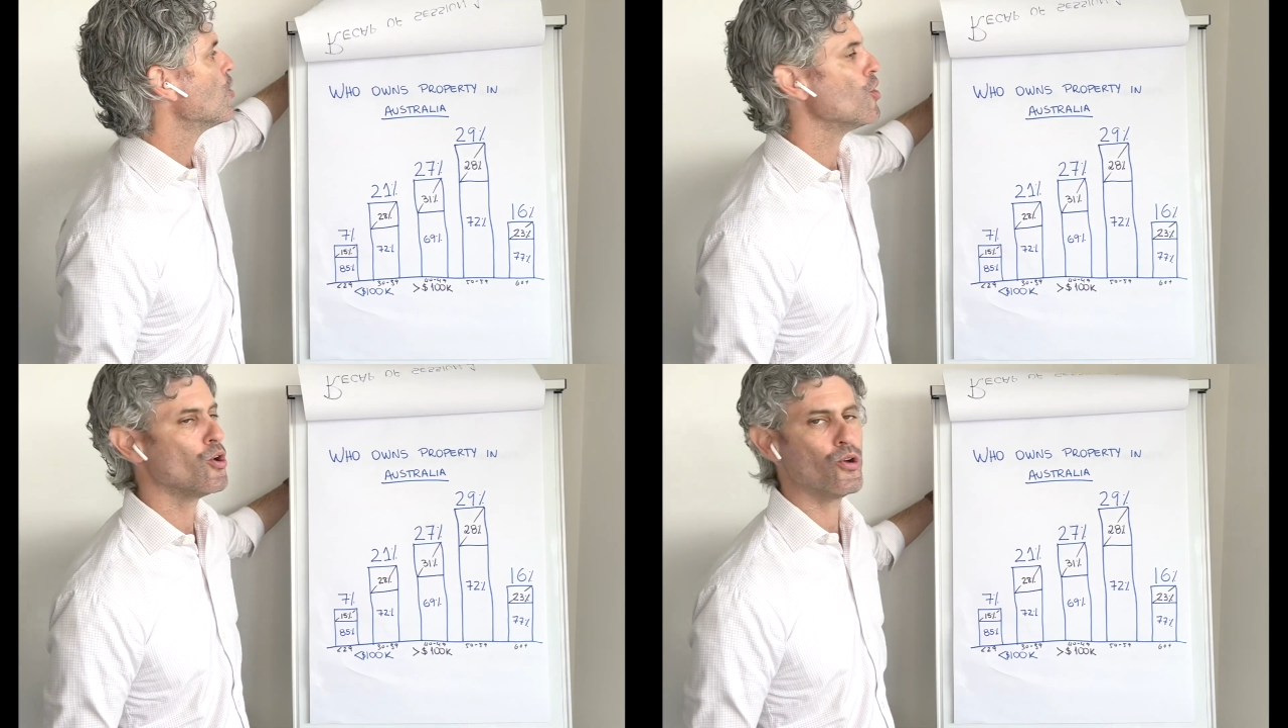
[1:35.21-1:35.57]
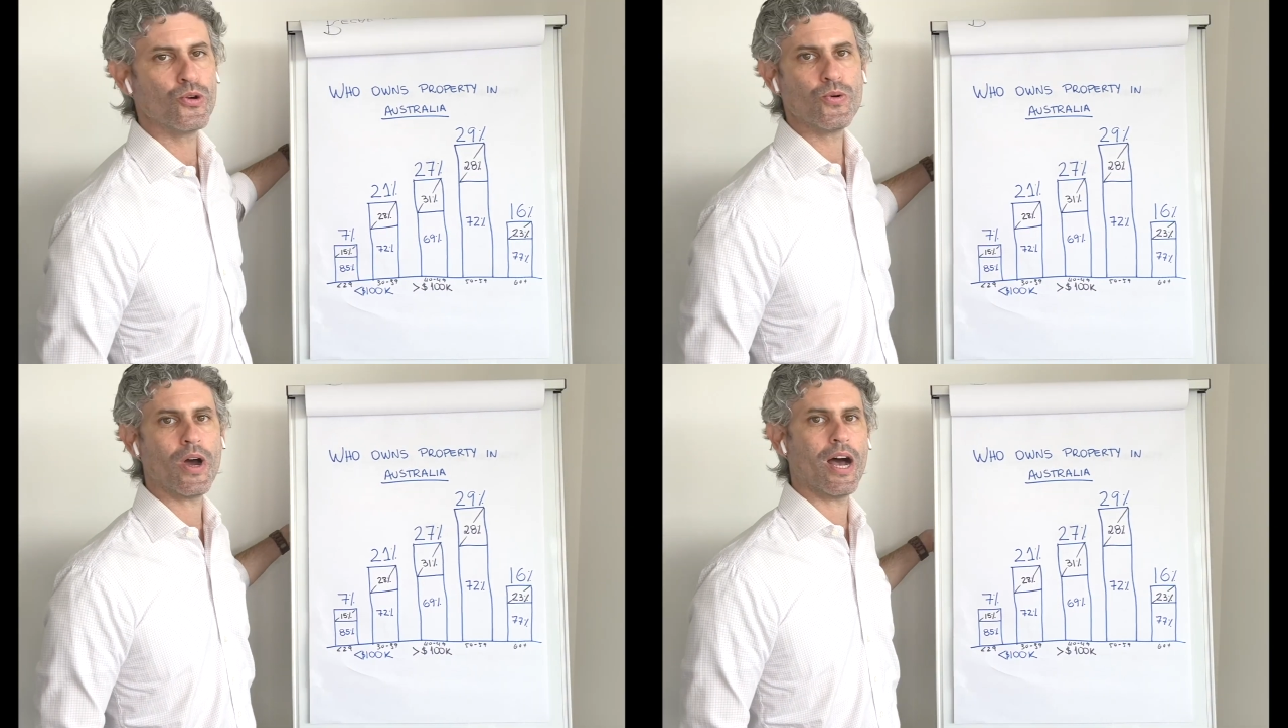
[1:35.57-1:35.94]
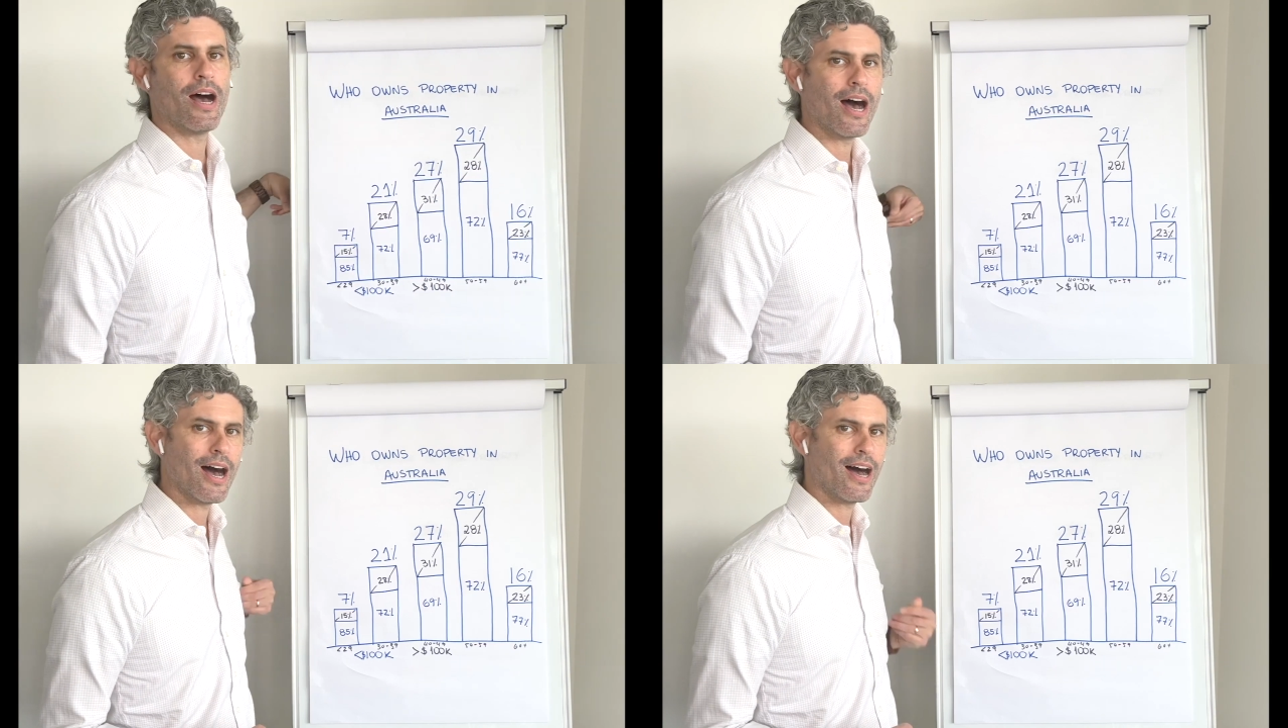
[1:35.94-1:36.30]
who
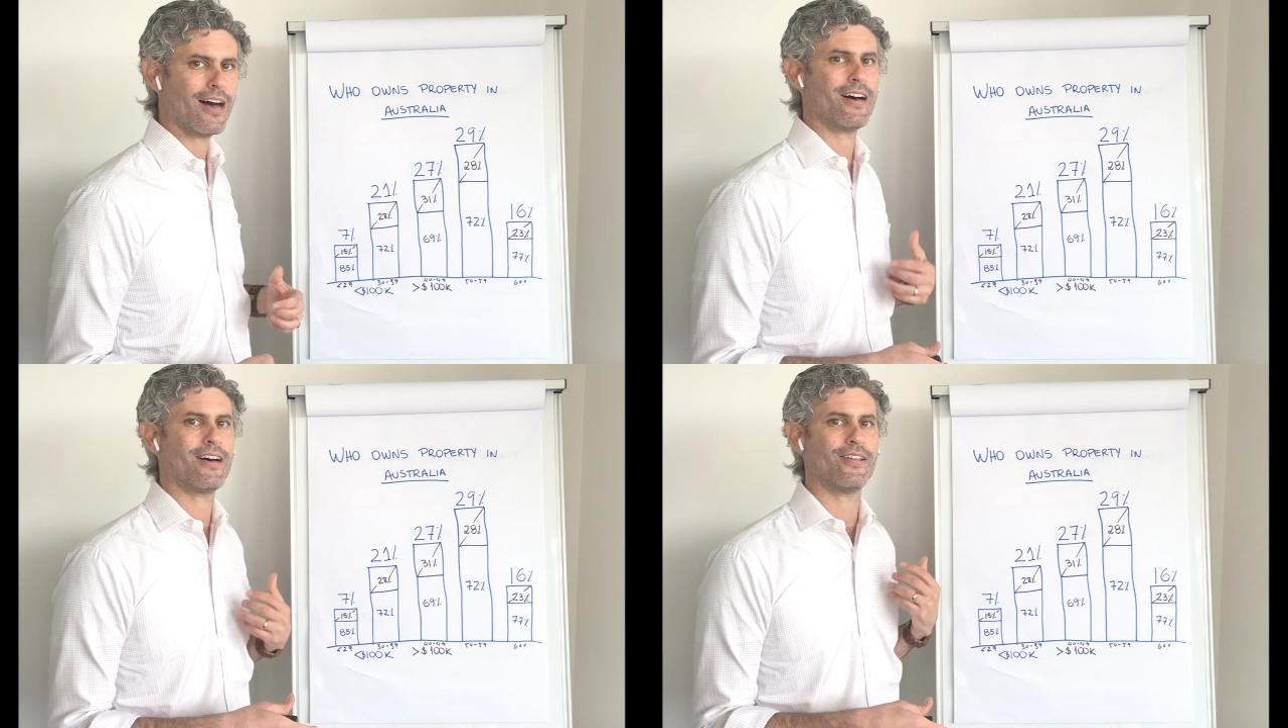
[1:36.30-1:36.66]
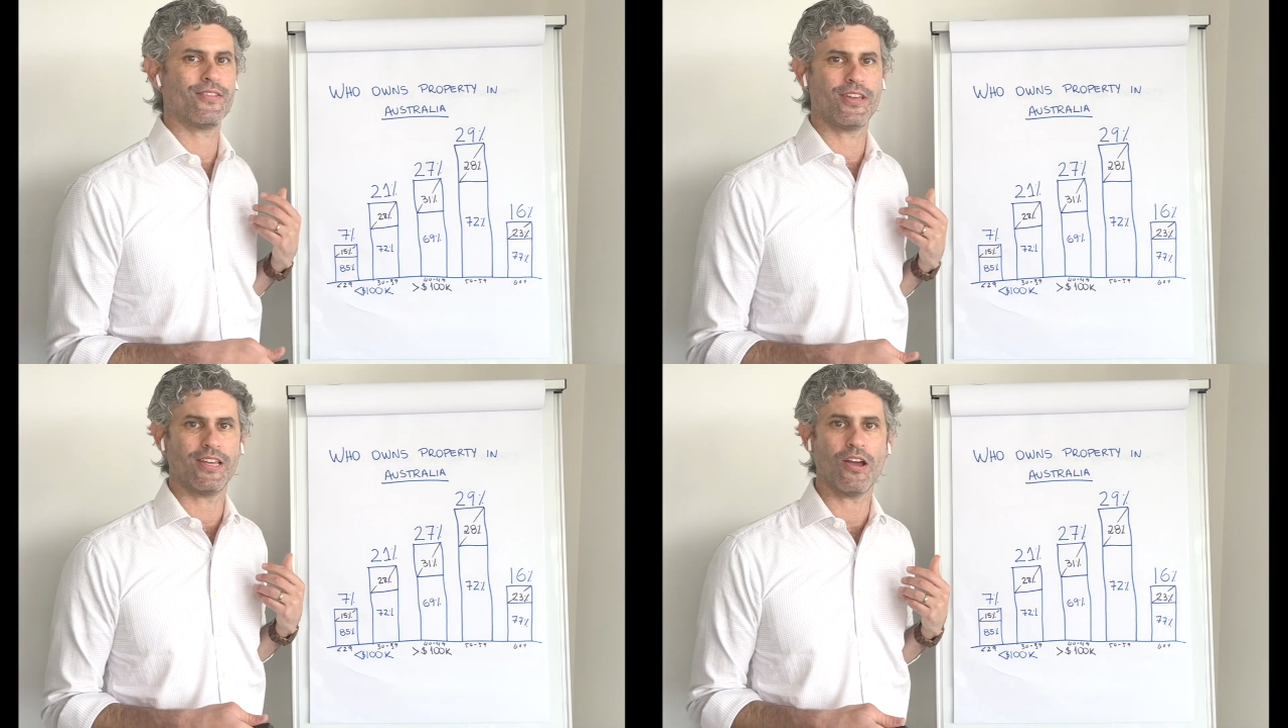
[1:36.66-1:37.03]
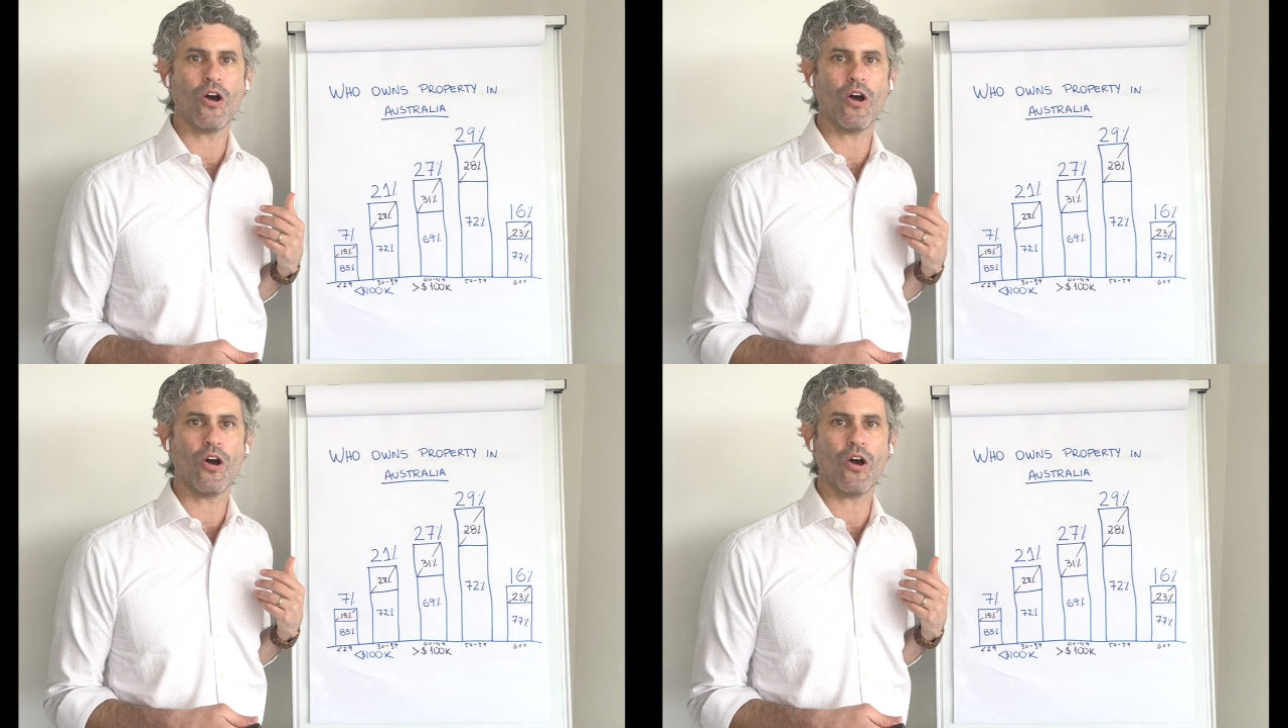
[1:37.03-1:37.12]
are the